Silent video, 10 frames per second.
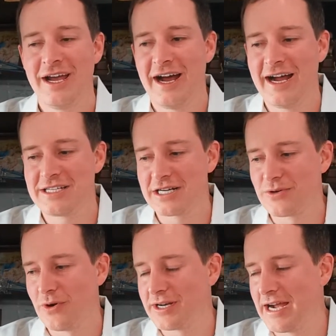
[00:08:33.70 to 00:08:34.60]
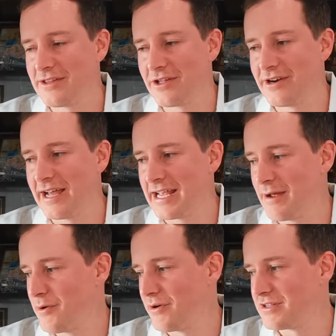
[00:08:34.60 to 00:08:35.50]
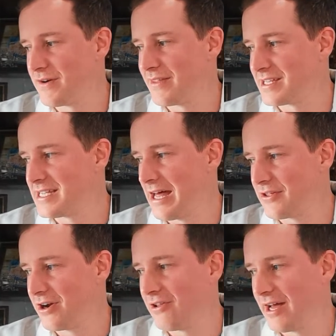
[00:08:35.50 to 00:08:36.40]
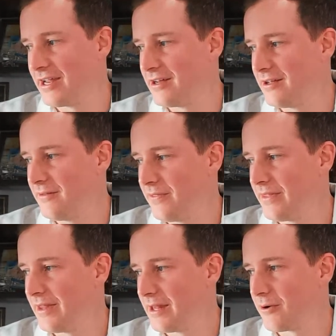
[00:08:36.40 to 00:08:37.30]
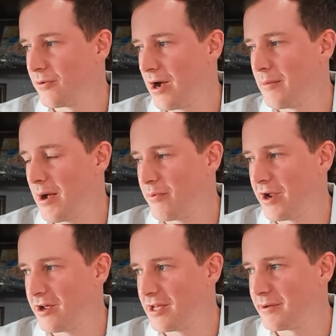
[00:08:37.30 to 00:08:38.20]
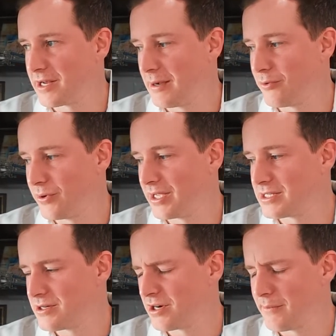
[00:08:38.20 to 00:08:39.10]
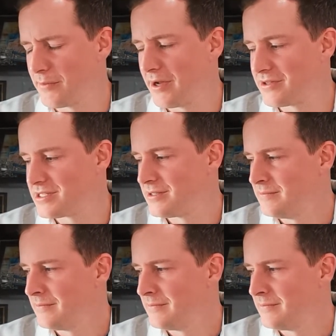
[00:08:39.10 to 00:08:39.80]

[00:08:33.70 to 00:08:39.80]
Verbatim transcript: I talked to one guy the other day. I can't remember where he's from. I think South Carolina, I'm operating on him in a couple weeks or a couple months,